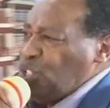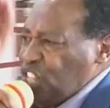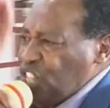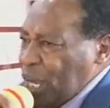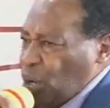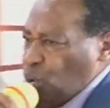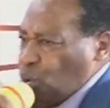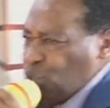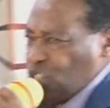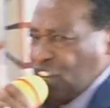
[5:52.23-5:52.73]

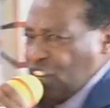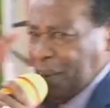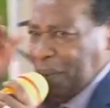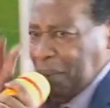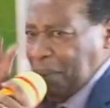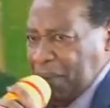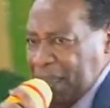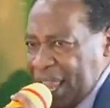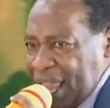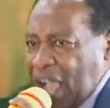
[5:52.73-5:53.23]

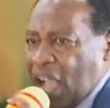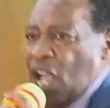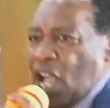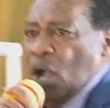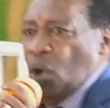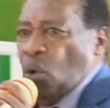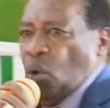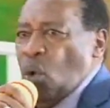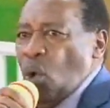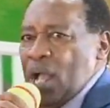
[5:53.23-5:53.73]
kutimia.
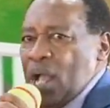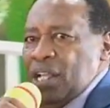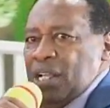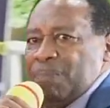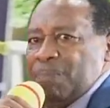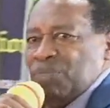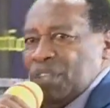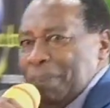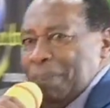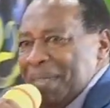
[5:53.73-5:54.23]

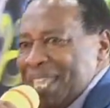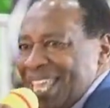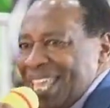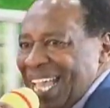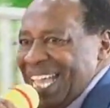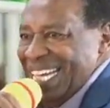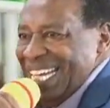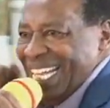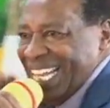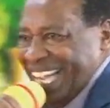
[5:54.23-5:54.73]
Be
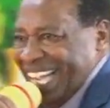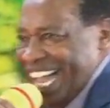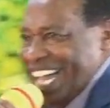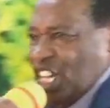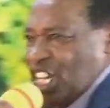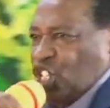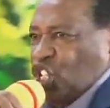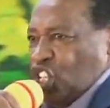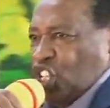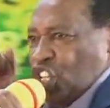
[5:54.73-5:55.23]

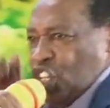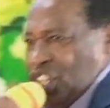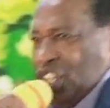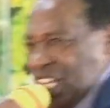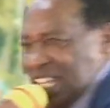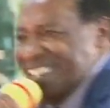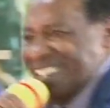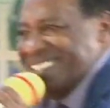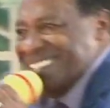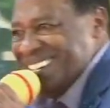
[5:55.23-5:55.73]
encouraged
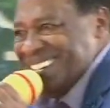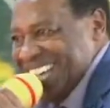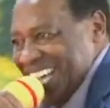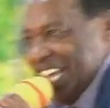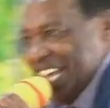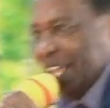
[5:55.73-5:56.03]
this day